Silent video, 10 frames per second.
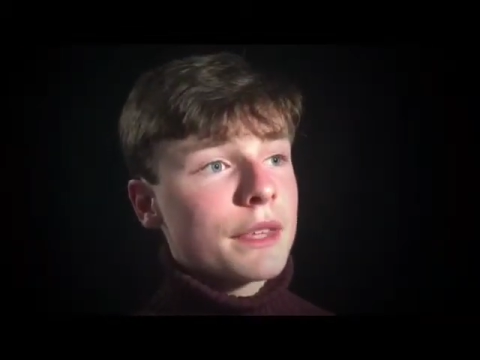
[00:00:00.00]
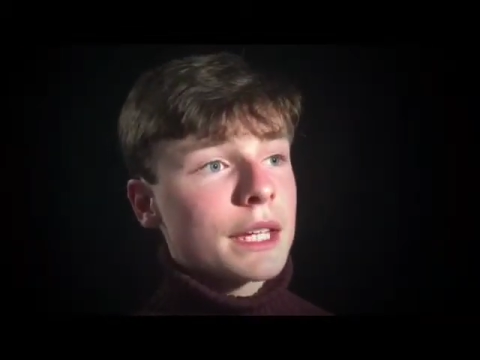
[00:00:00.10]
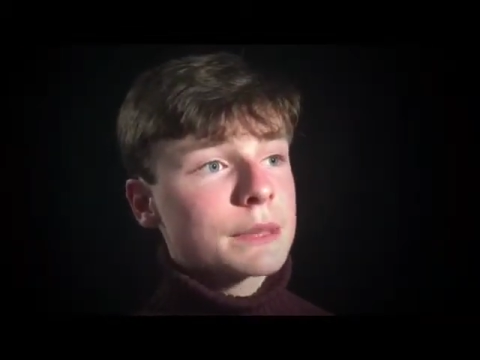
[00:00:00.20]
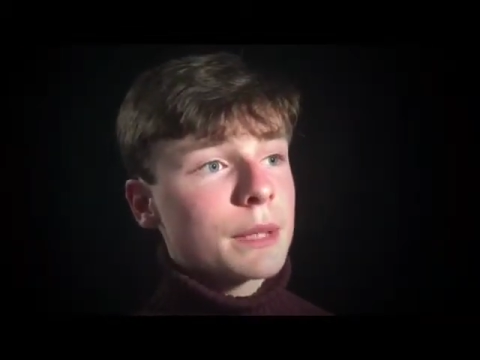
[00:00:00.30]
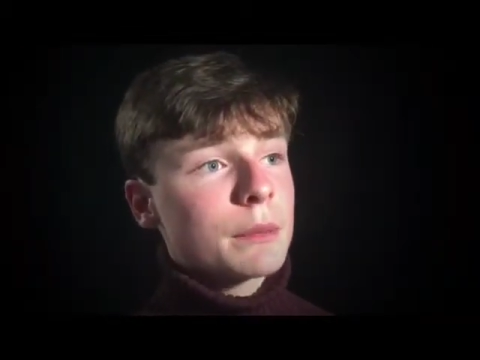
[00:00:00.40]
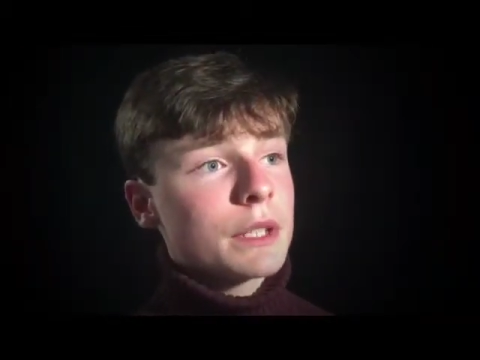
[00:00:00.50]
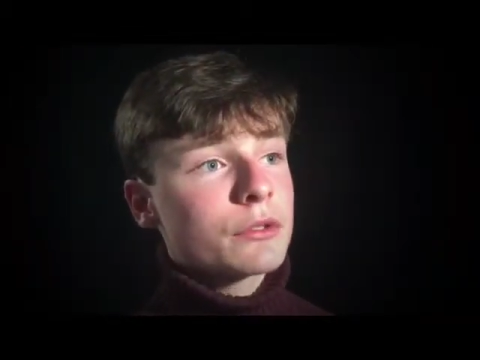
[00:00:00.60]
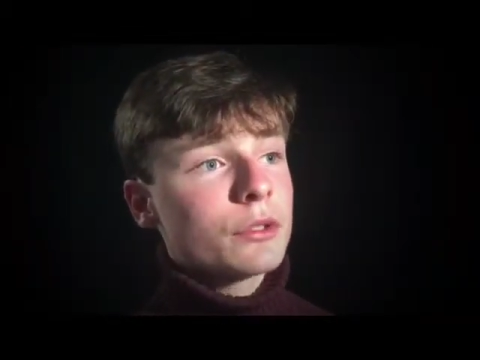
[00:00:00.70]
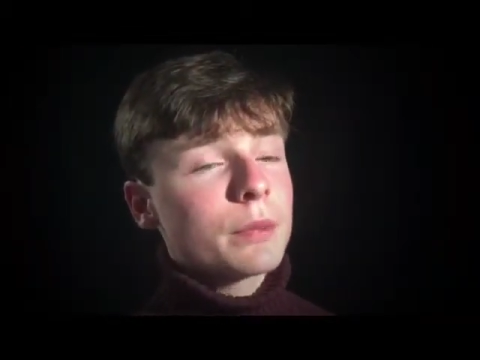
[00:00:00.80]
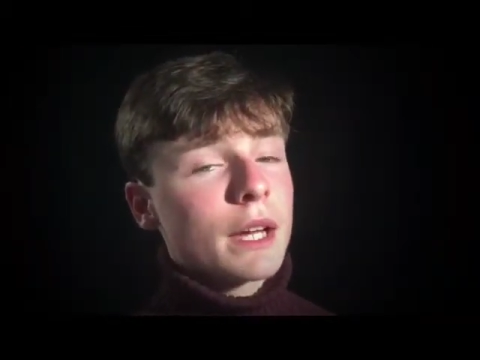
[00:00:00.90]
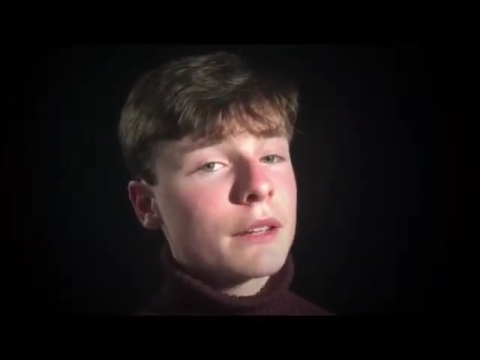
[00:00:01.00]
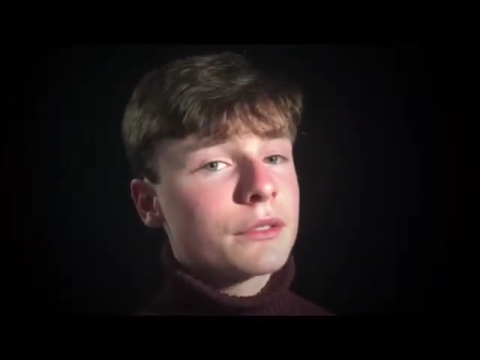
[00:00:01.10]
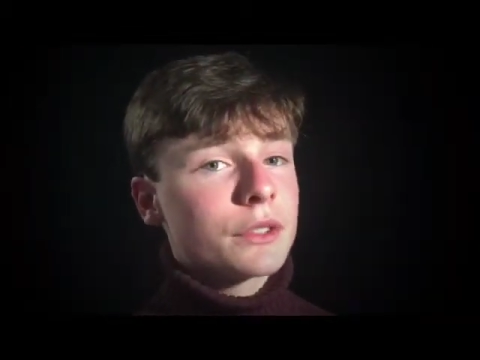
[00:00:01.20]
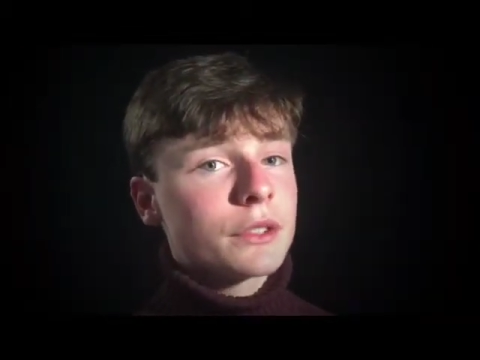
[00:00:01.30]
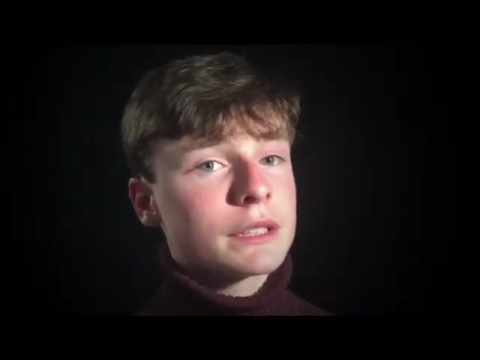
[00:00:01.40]
the experiment group,
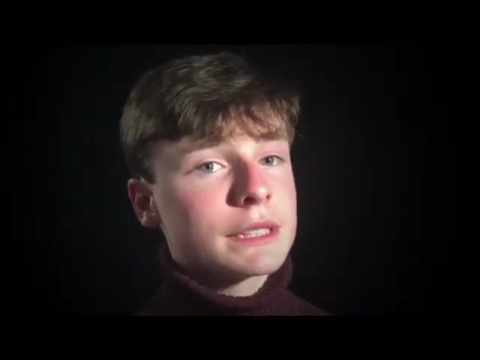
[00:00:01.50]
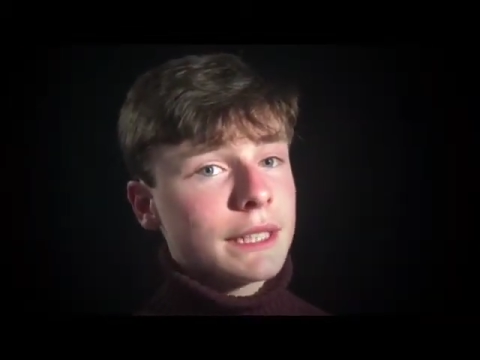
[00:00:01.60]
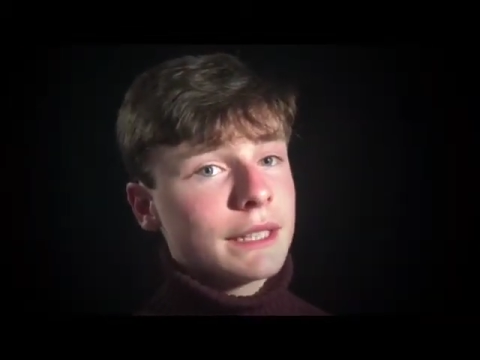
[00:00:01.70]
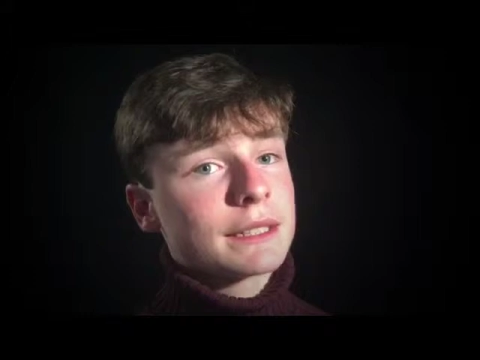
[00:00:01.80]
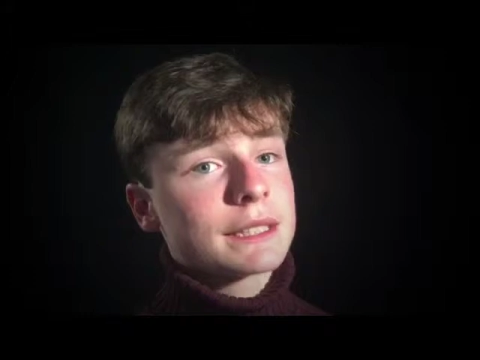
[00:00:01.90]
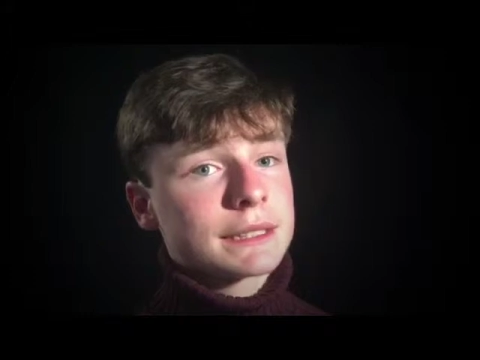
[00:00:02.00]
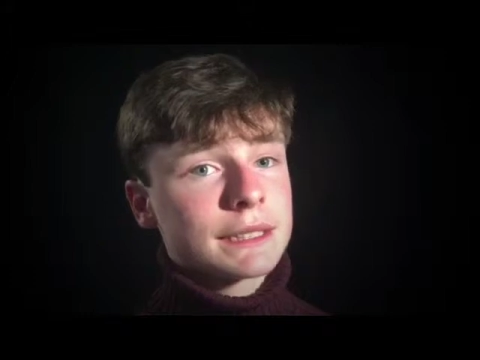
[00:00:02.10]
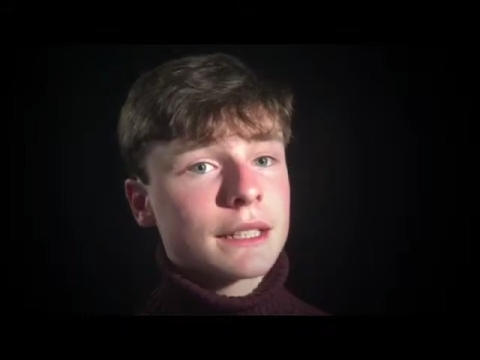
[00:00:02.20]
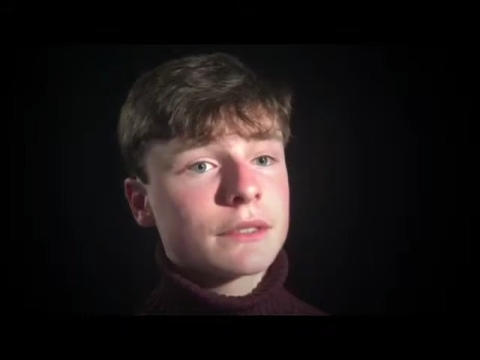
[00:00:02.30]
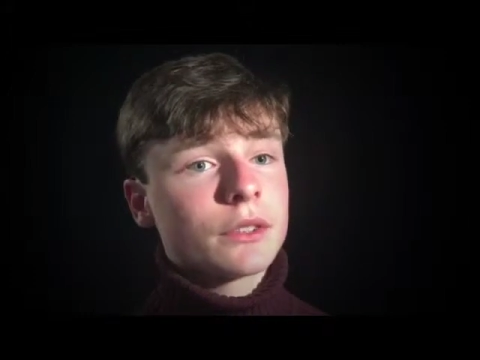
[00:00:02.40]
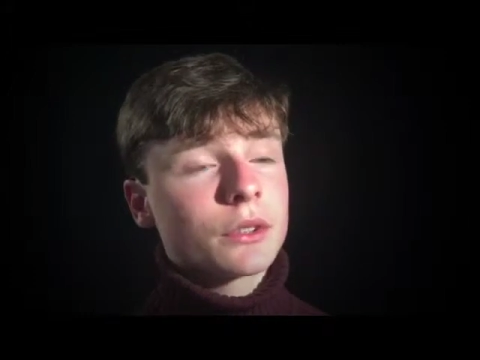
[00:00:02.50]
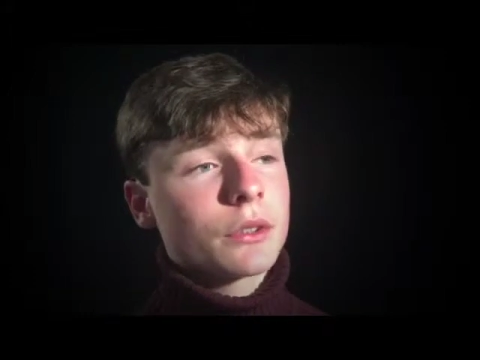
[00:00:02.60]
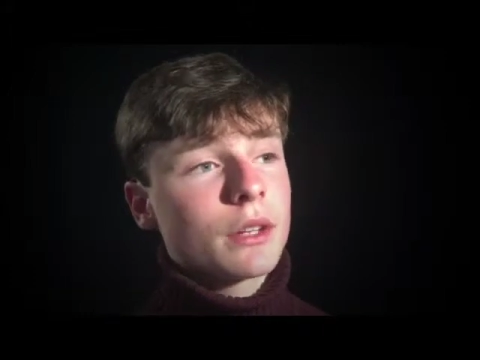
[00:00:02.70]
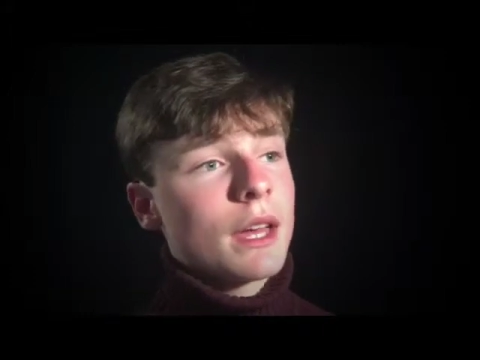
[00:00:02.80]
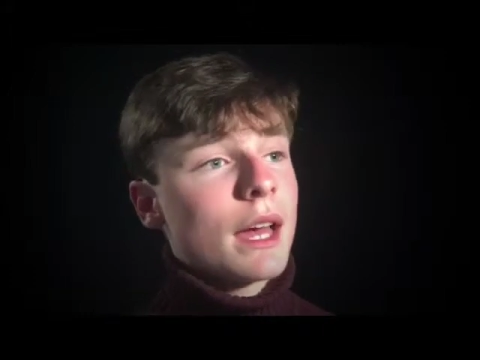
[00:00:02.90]
after seeing this ecstatic photo,